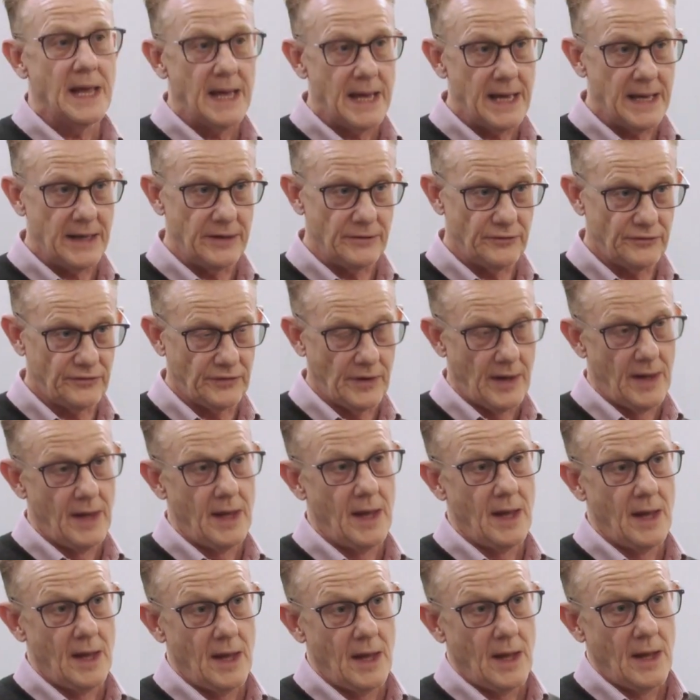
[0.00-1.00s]
is
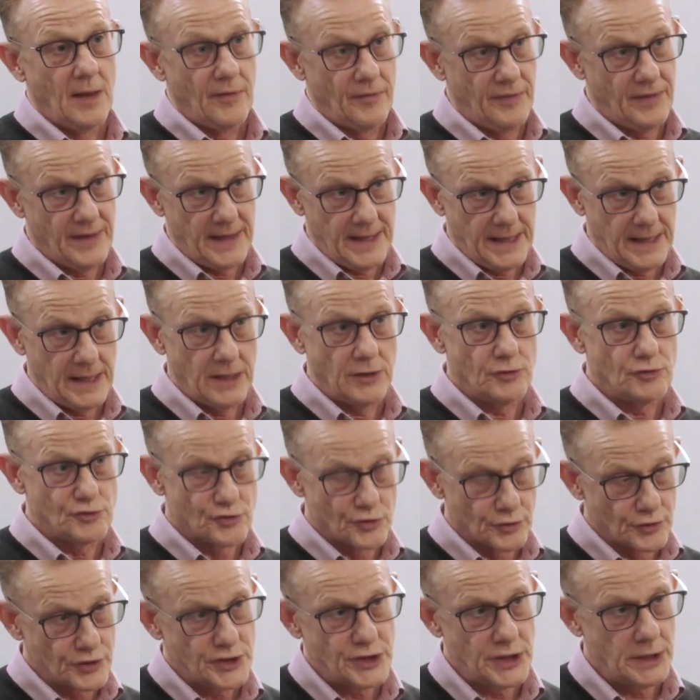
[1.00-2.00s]
the
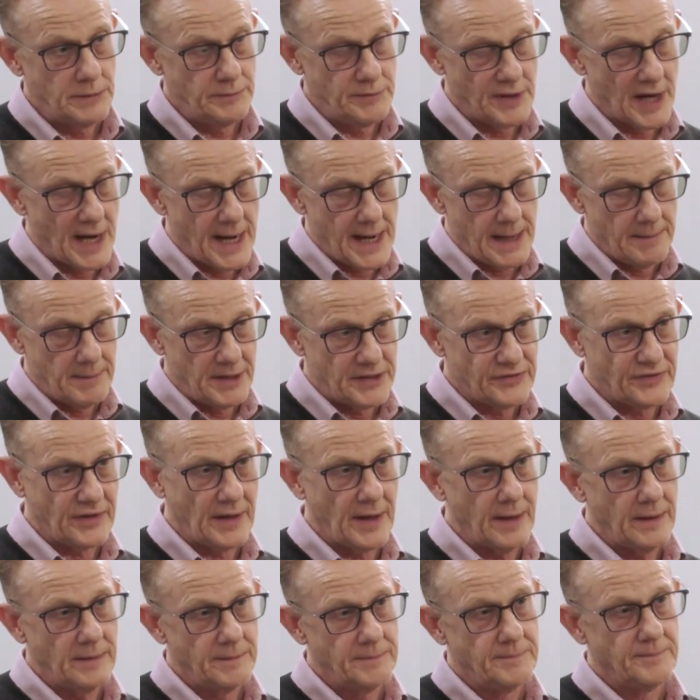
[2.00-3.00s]
draw tube
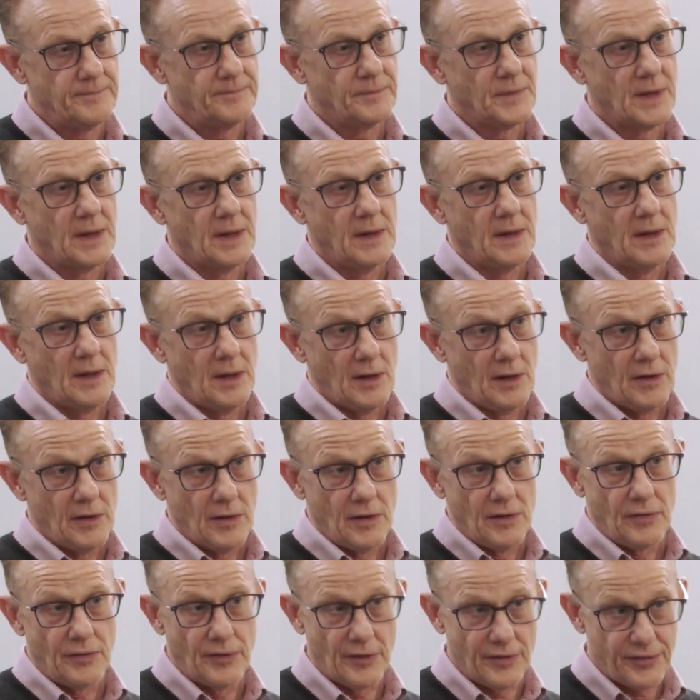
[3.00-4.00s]
diameter,
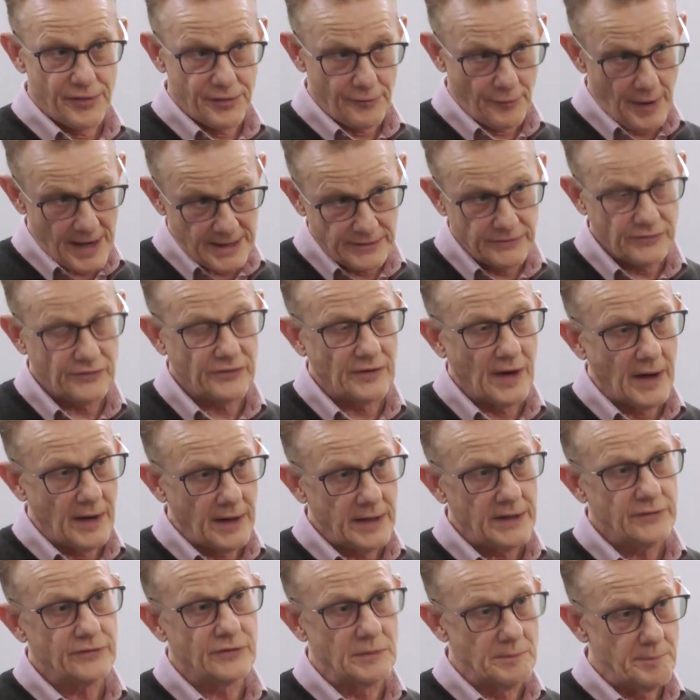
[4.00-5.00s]
the thread
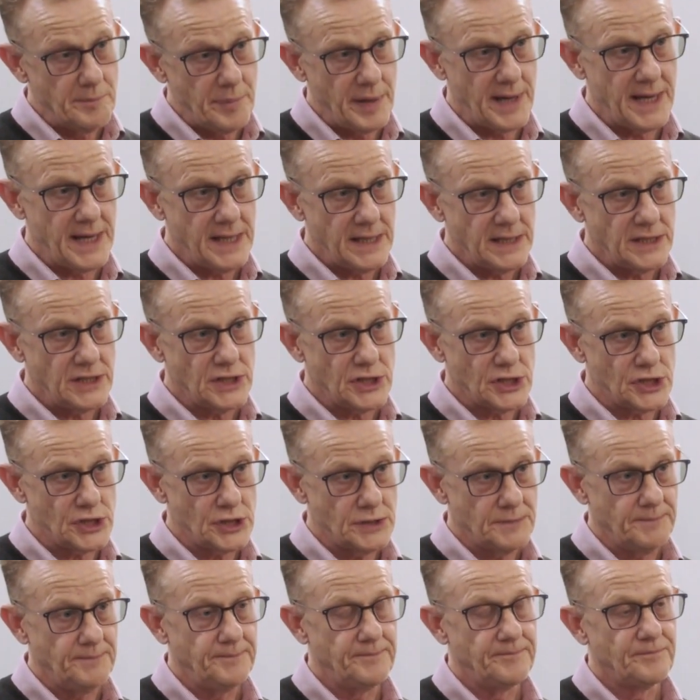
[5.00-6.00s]
size and pitch,
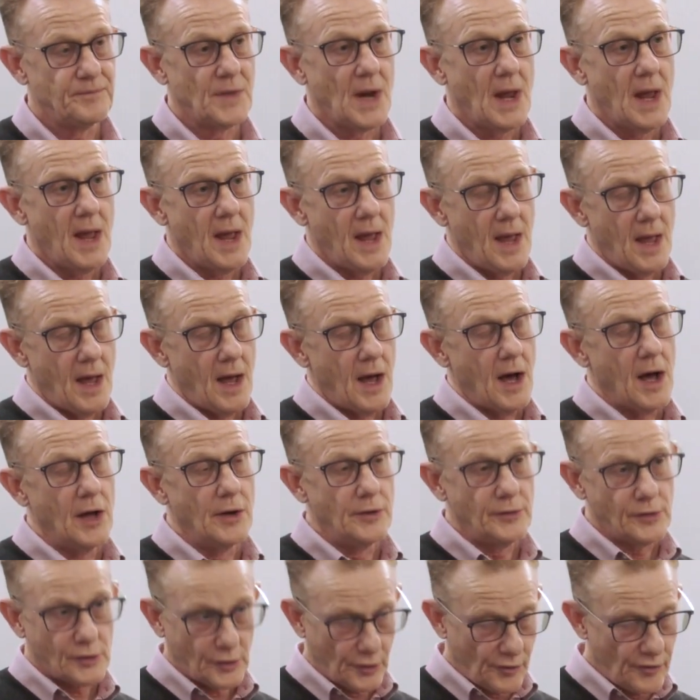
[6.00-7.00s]

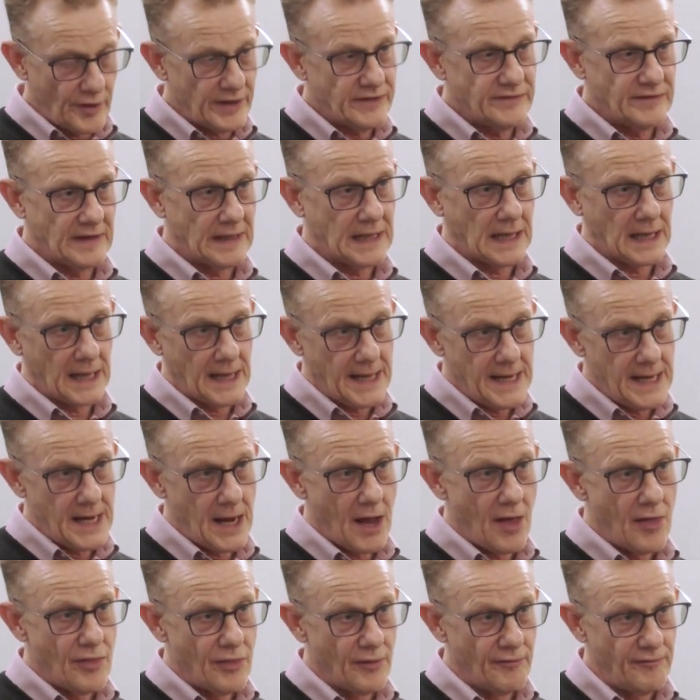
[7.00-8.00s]
and critically
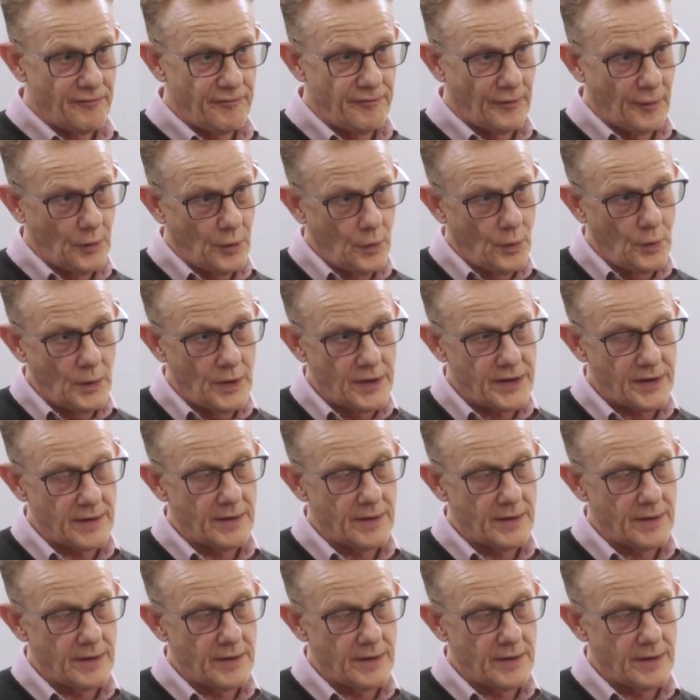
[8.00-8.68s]
the forward